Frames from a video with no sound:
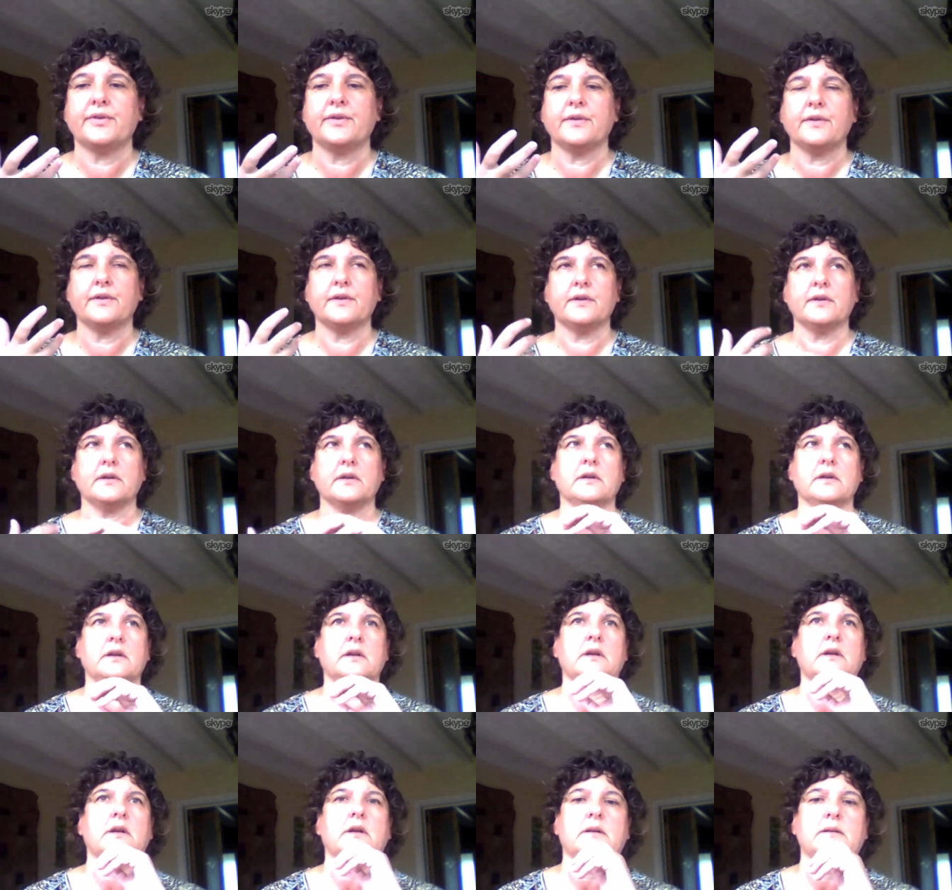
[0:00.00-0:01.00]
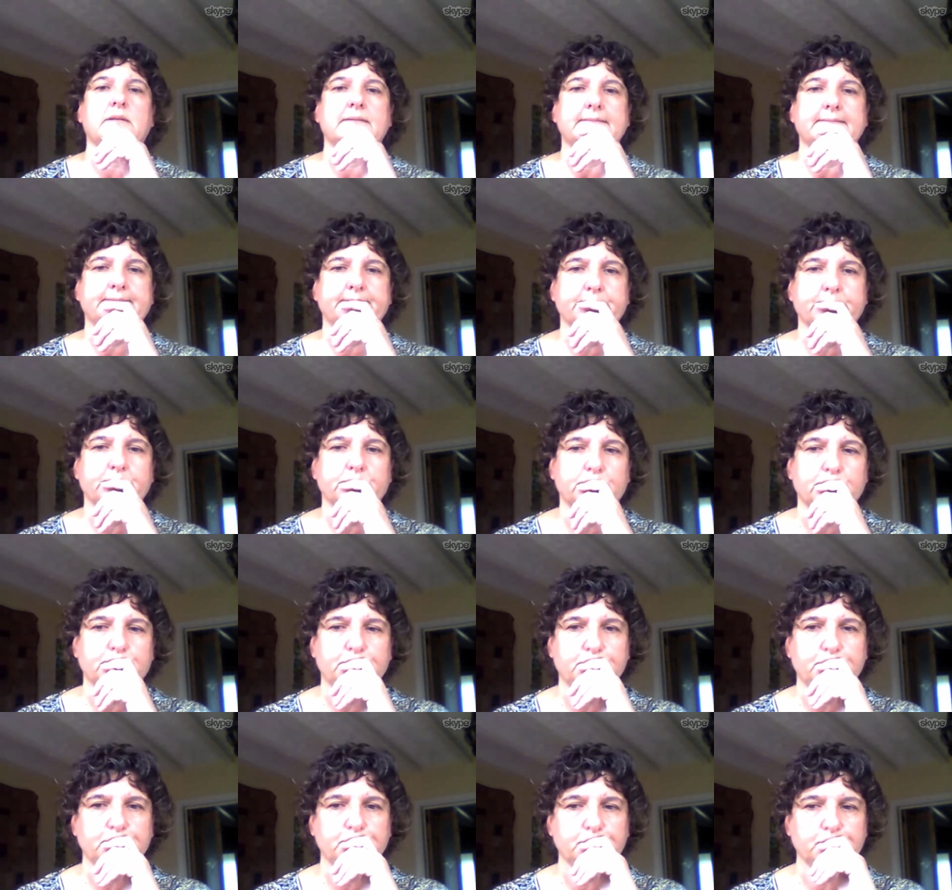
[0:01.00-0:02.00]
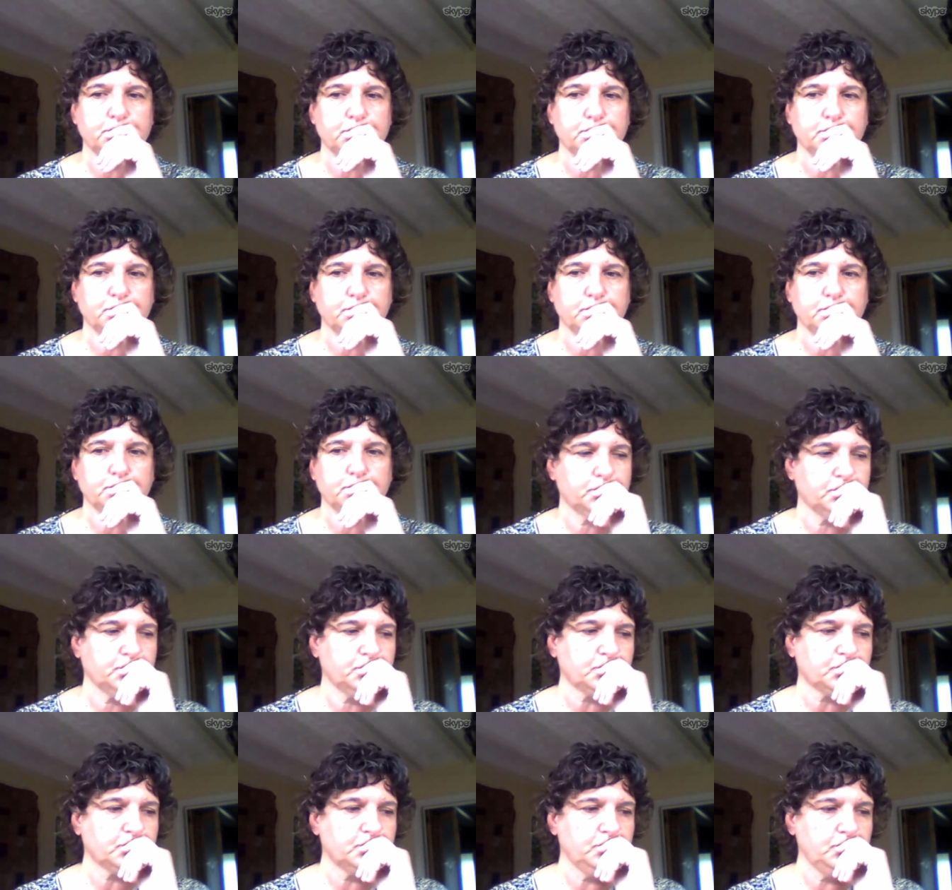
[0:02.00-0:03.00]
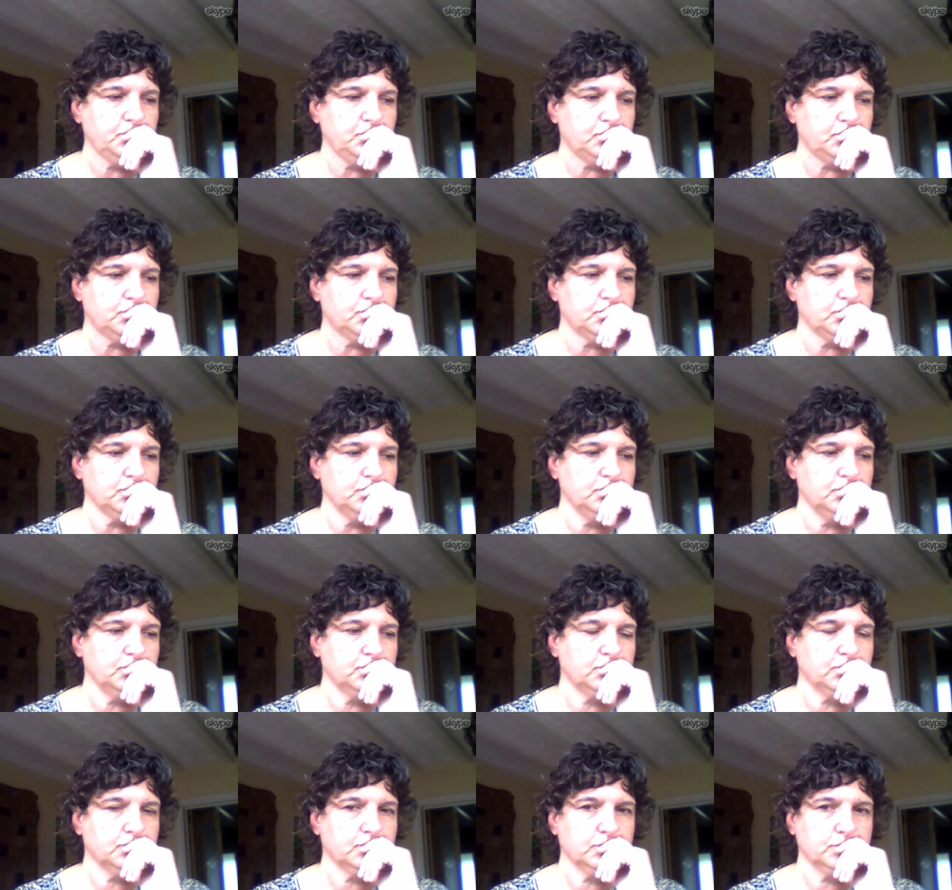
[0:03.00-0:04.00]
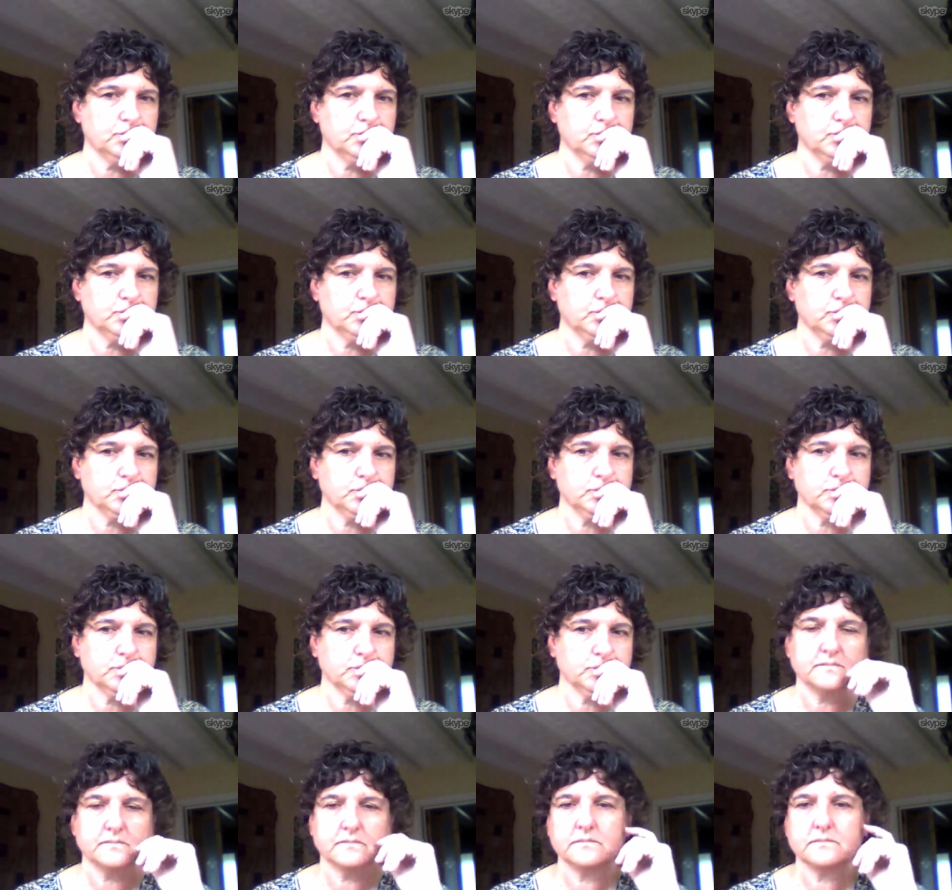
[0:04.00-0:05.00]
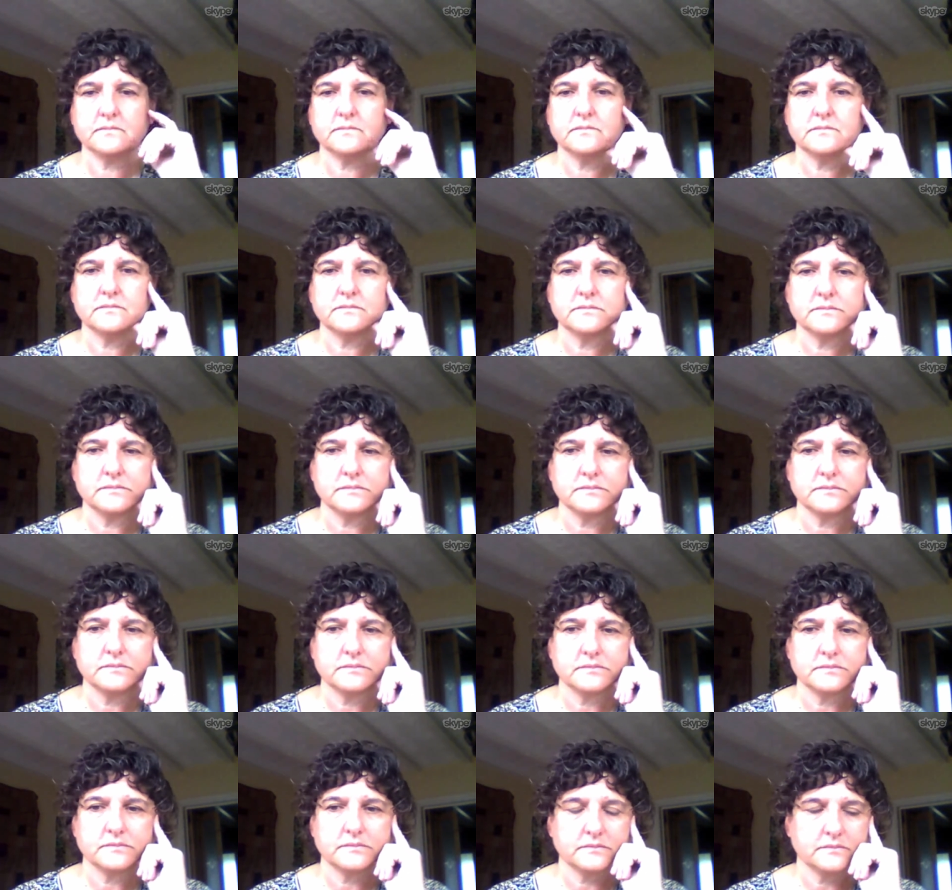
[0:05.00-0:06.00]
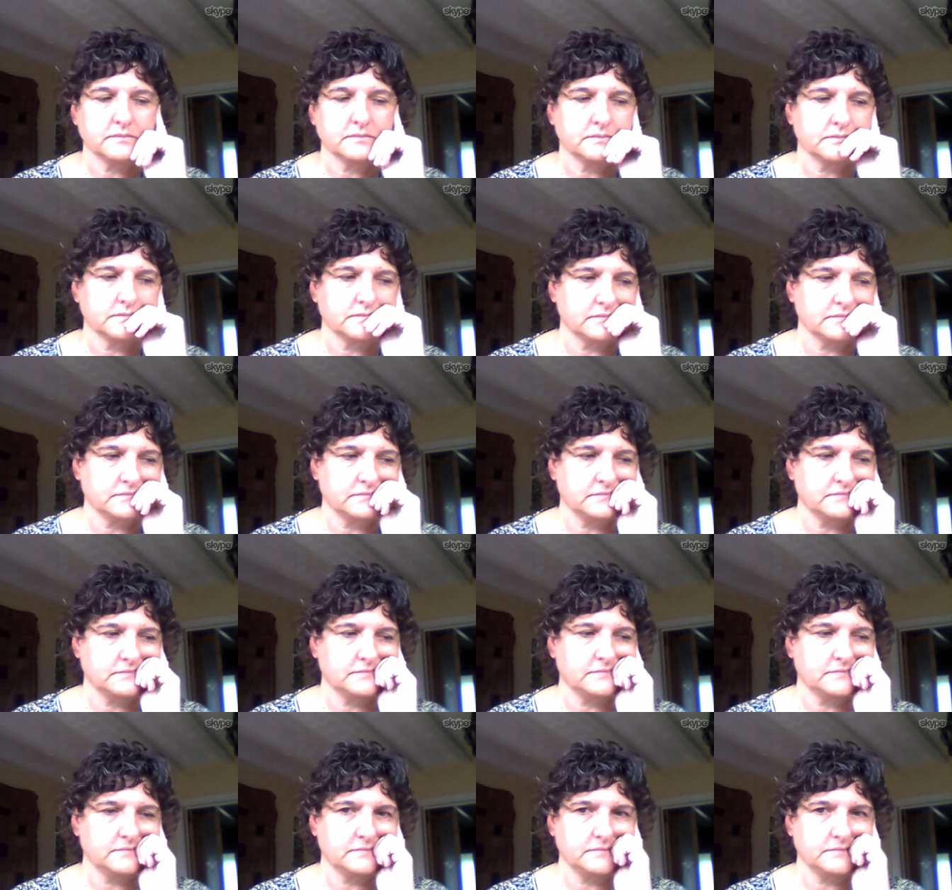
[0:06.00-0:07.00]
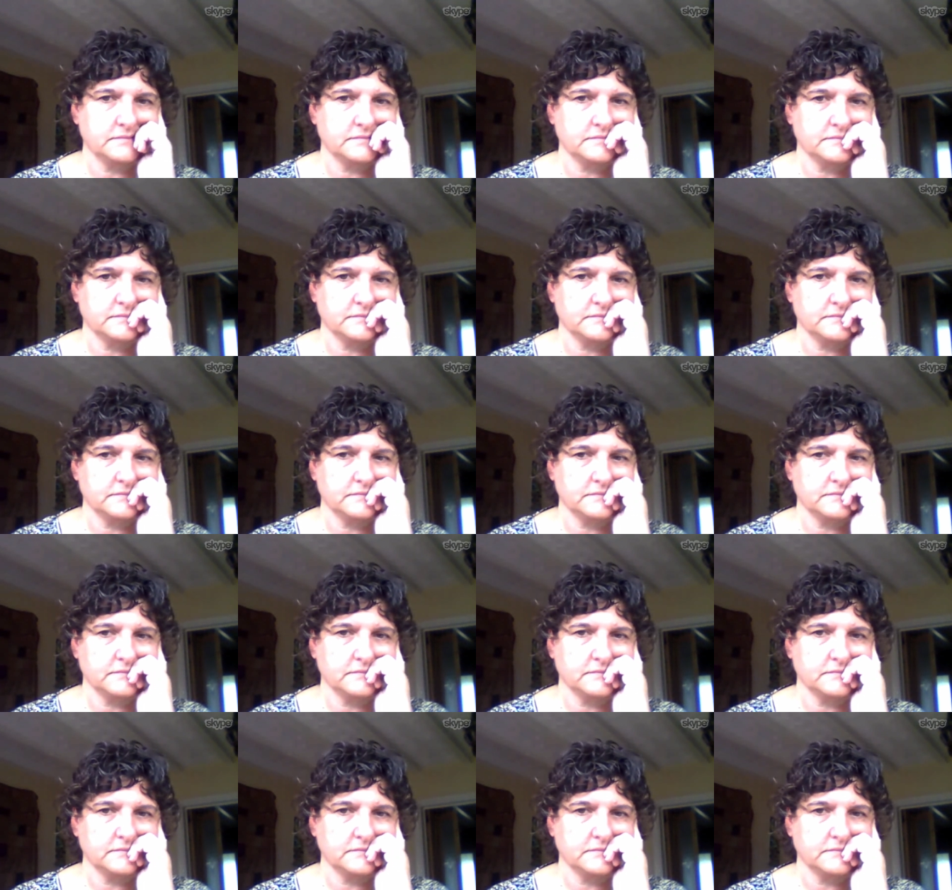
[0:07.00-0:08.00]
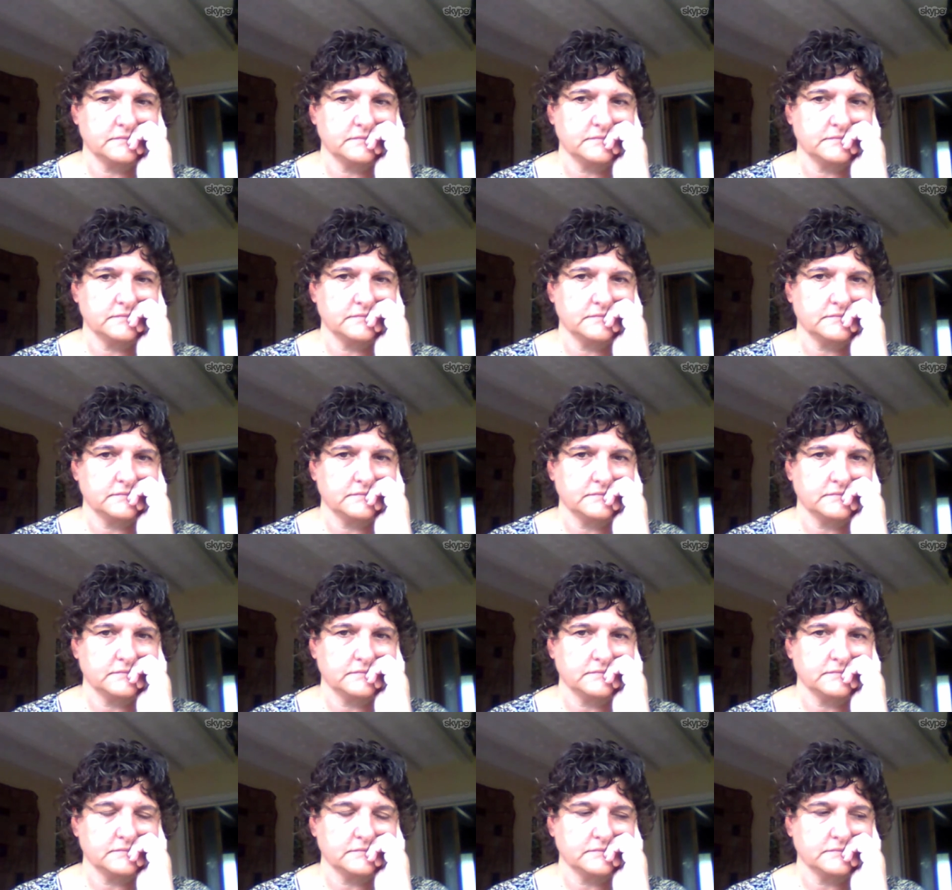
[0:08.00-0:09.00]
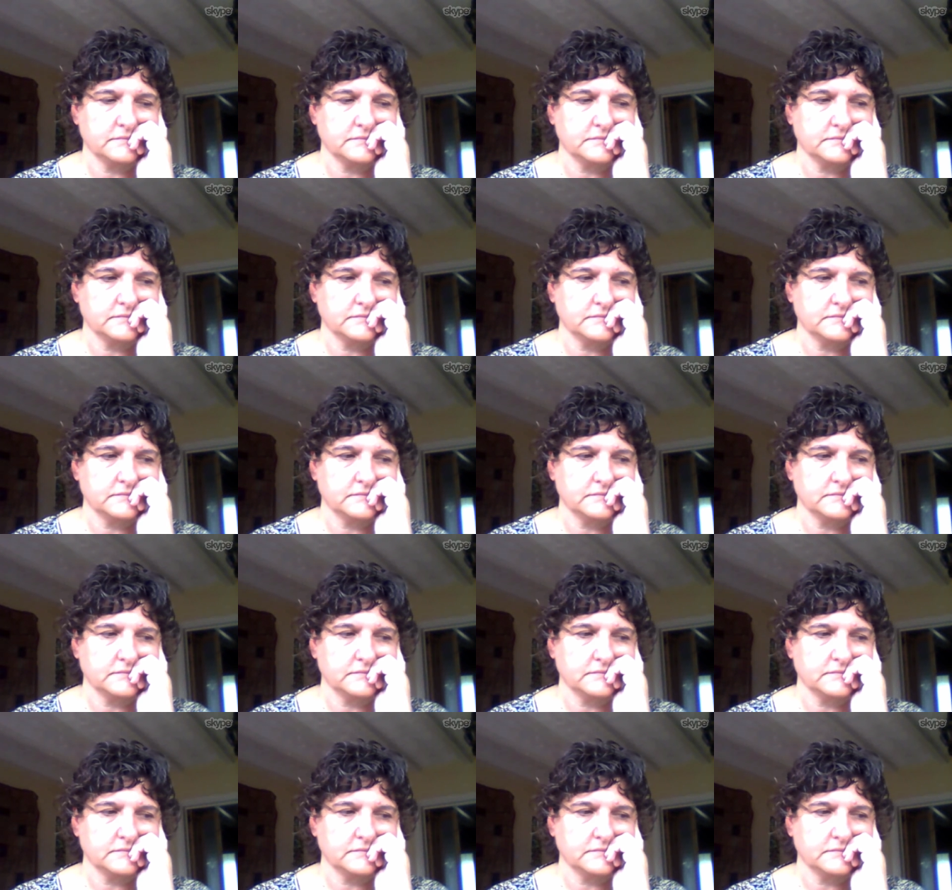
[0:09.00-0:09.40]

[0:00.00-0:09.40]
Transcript: So uh, uh, that was the other thing that I, I something you said earlier that I wanted to, to bring up was this the dark. What do we mean by the dark? Because in